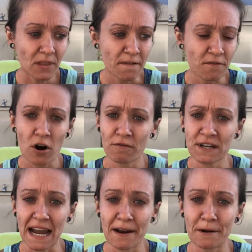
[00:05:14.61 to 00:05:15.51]
for our
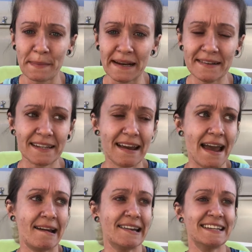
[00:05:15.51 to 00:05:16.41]
retirement,
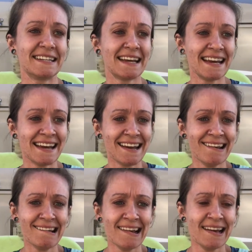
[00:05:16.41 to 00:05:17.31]
and
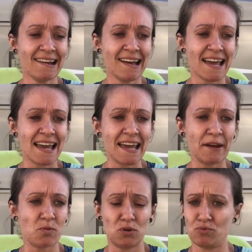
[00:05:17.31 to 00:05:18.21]
it
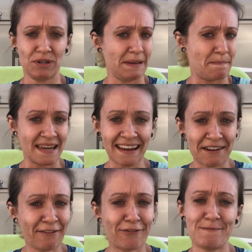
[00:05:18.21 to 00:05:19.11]
was really big
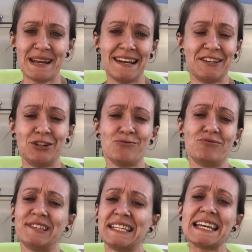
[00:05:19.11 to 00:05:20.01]
for me to
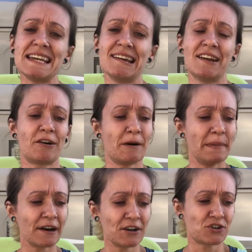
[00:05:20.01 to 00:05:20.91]
see in our
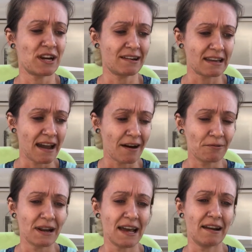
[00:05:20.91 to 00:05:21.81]
Ameritrade
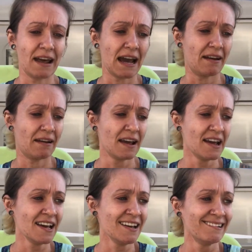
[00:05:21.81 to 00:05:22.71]
account and
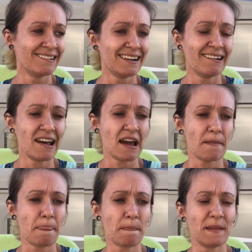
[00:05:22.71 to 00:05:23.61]

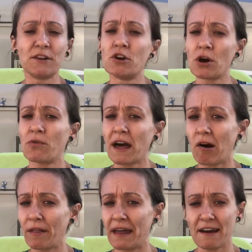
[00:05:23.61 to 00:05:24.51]
to know that
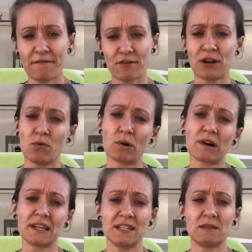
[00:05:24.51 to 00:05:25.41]
all that effort and
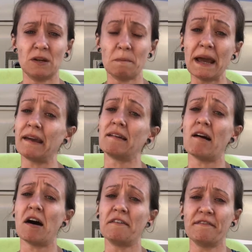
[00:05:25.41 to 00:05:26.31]
work is, you know, paying
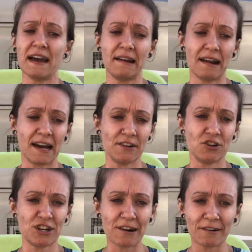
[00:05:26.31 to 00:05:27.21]
off. And I
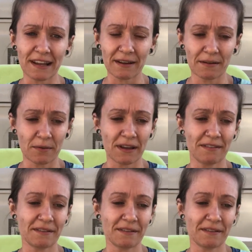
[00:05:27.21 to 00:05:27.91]
shared it with